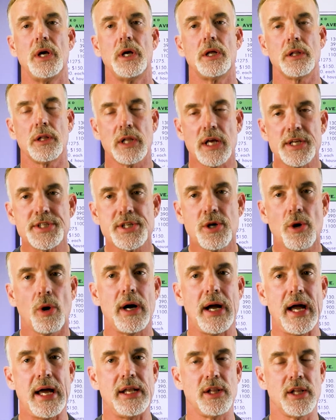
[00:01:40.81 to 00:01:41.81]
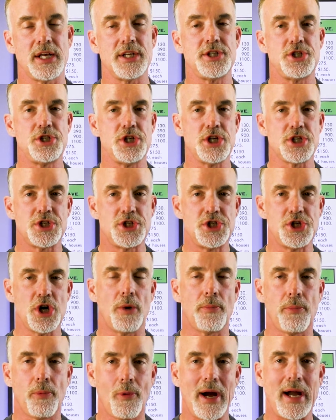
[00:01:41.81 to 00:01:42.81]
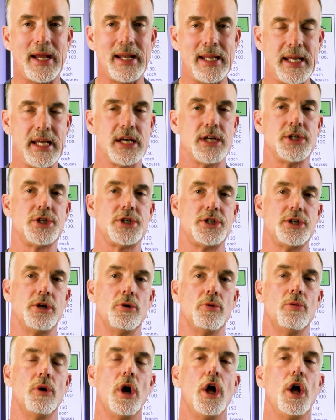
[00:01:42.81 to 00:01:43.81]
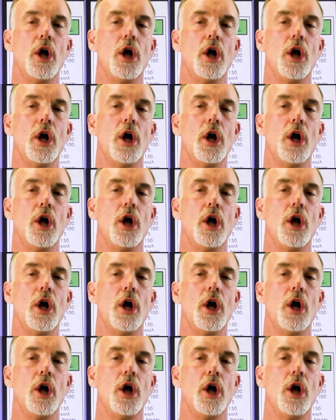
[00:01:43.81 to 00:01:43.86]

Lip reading: let's go ahead and let's just jump right into